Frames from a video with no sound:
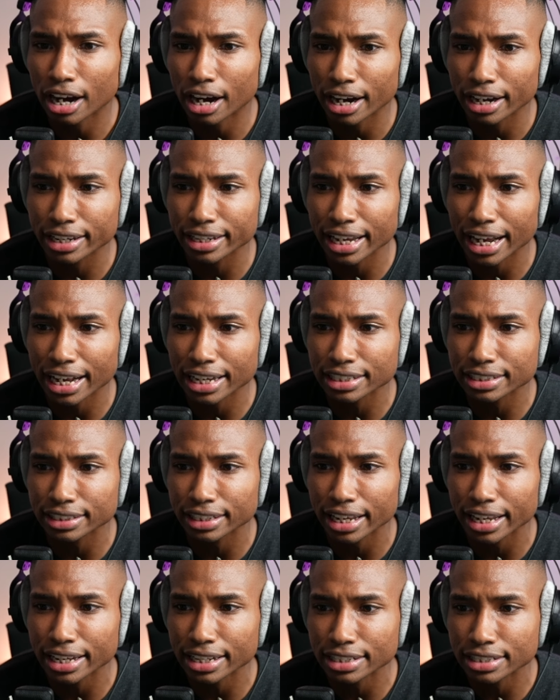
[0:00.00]
Cast
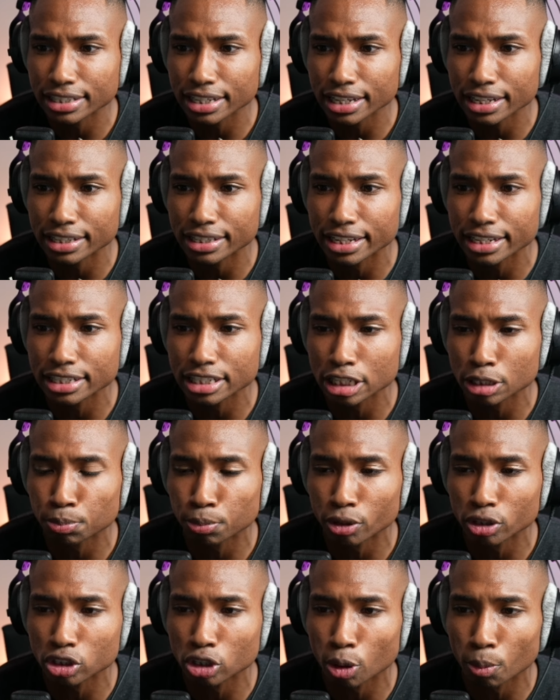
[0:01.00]
latency, this is
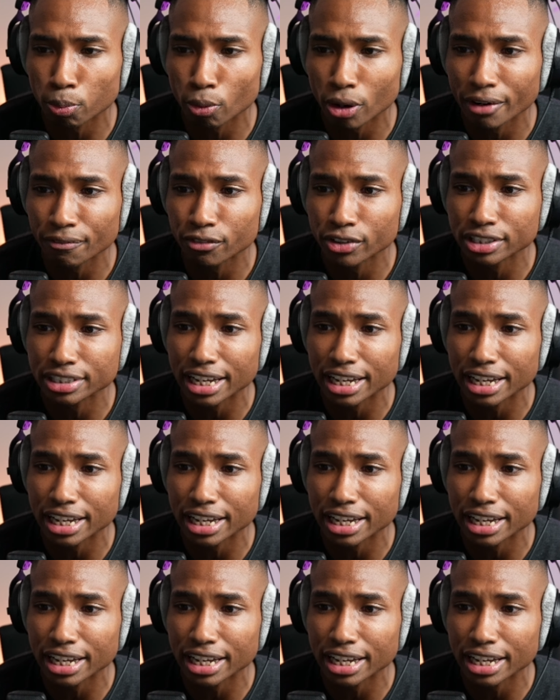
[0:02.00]
personal preference.